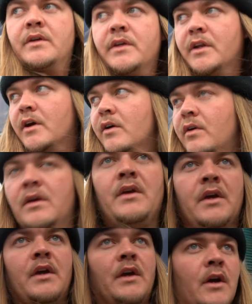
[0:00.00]
you know,
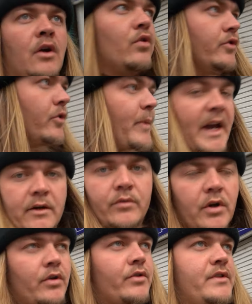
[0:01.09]
older back
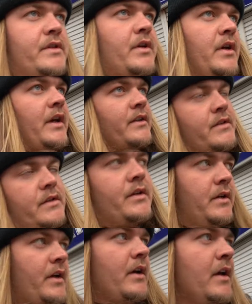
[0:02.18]
roads. It's
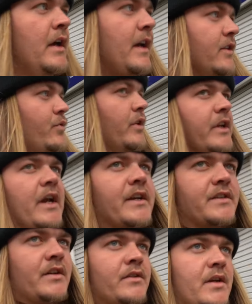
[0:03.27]
it's really
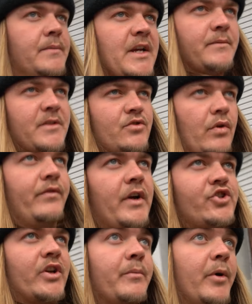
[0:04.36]
nice and sometimes it's
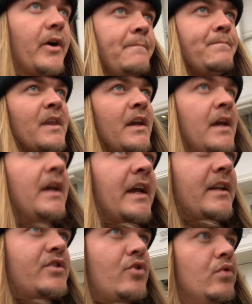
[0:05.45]
refreshing, but
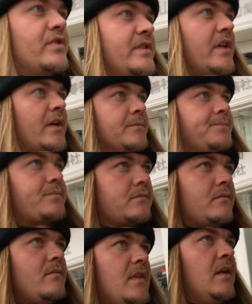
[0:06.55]
it is cool seeing
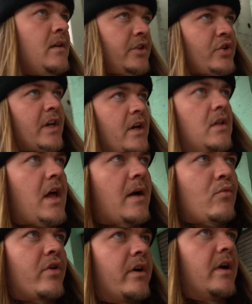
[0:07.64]
you get a lot
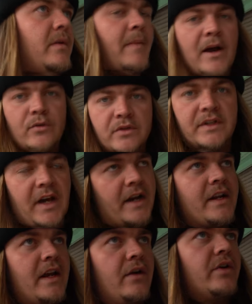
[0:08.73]
more mountain
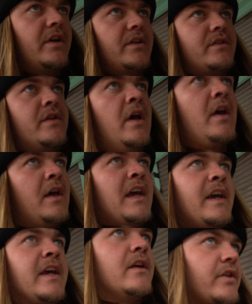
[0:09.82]
kind of areas,
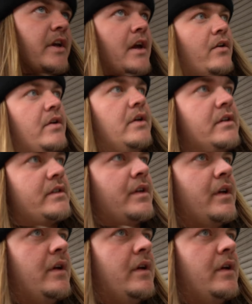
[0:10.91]
hilly areas.